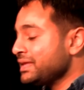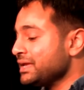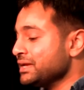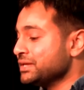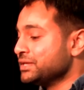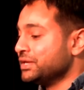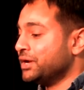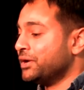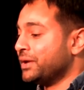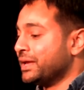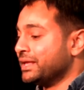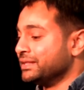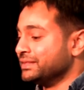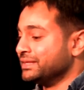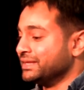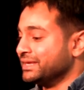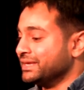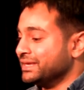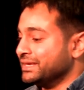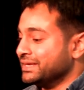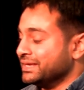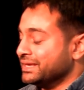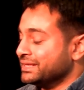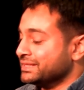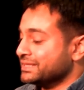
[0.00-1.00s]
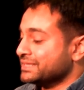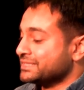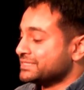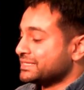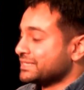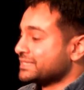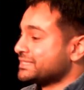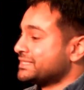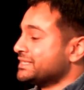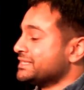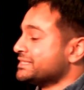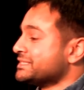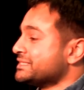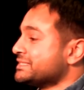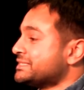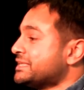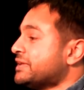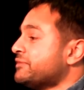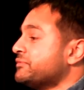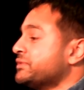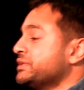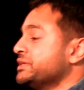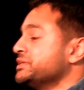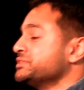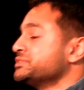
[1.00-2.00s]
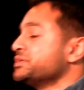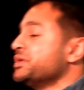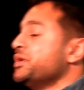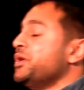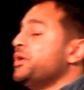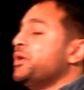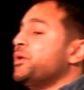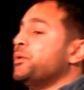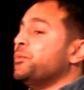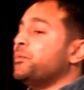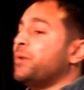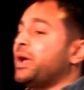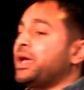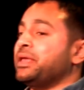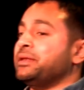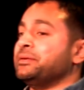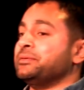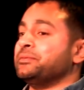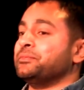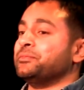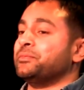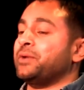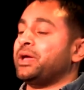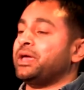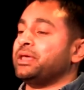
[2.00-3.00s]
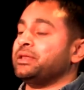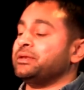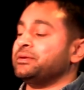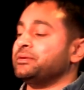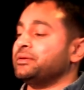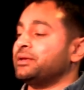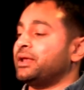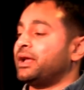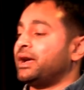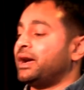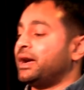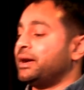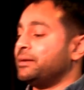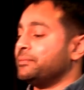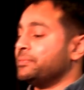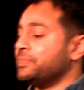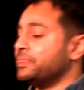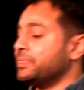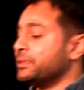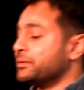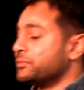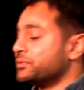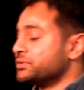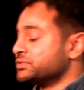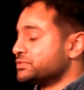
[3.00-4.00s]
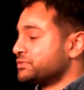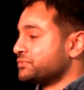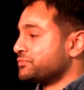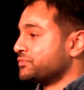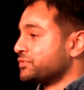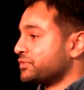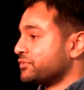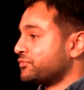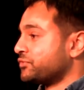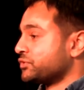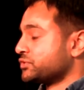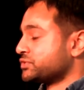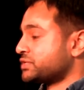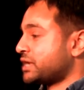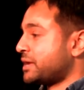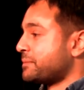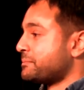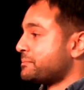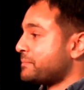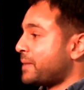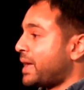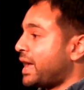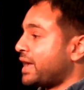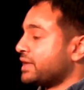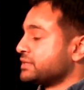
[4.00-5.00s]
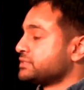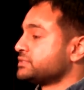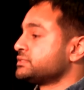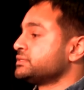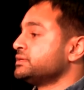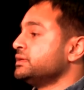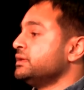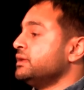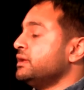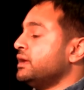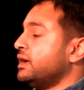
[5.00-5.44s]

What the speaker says: the 60s and 70s, when there was for the first time mass